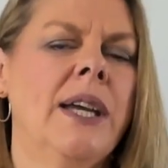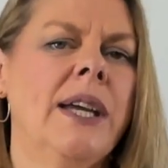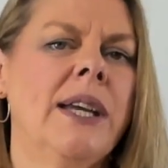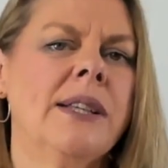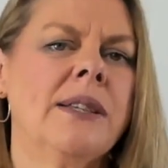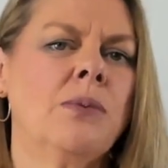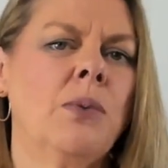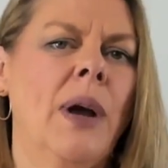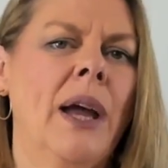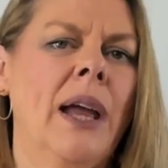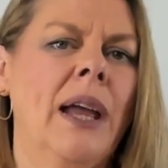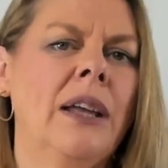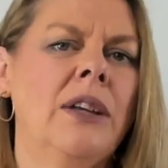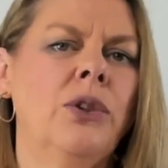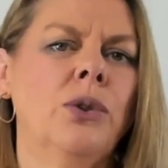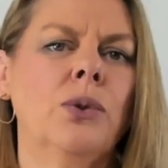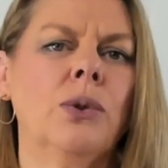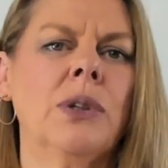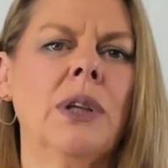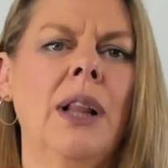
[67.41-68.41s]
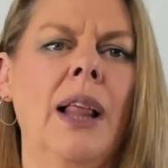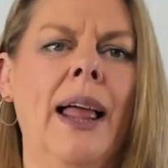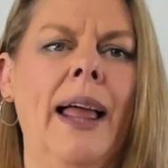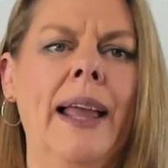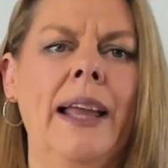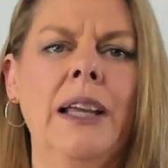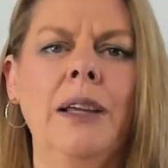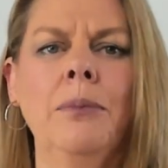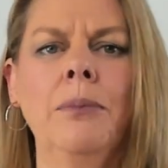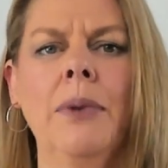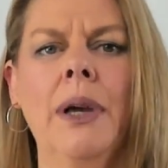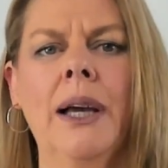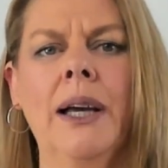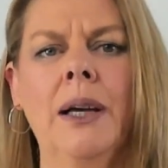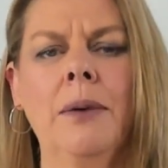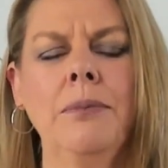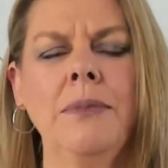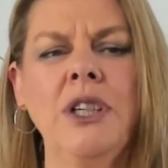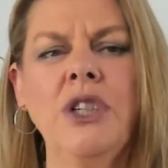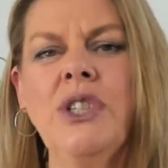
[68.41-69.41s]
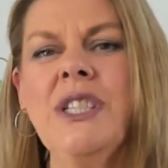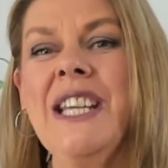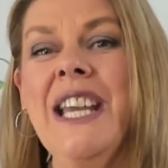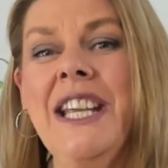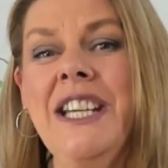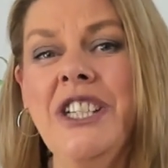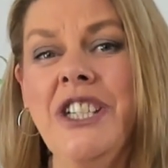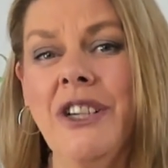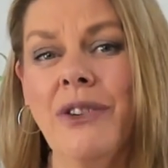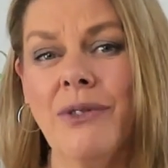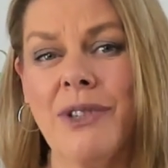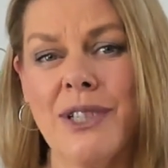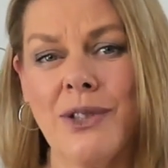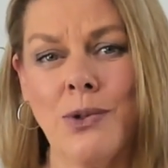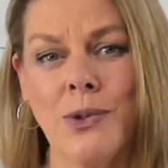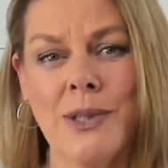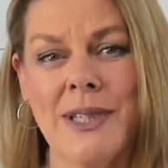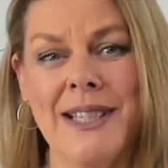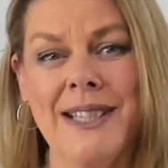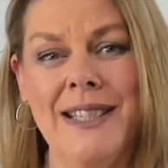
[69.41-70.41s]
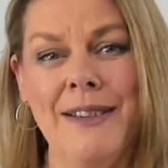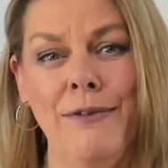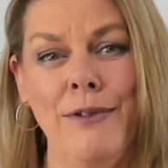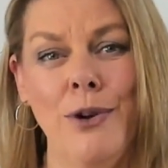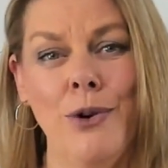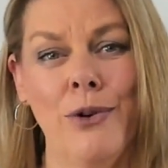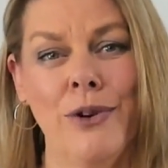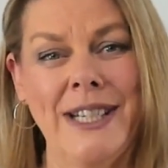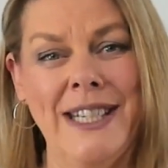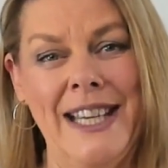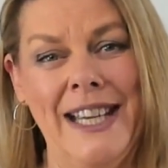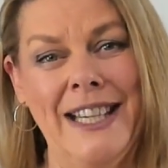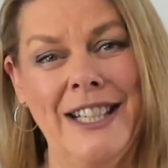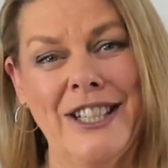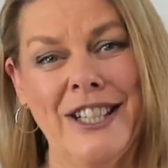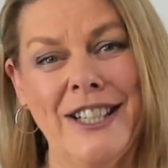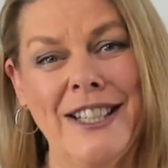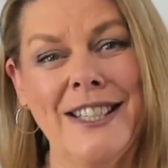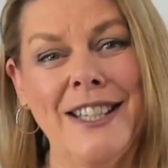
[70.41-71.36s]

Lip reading: It's where you'll claim your teaching resources if you're a teacher.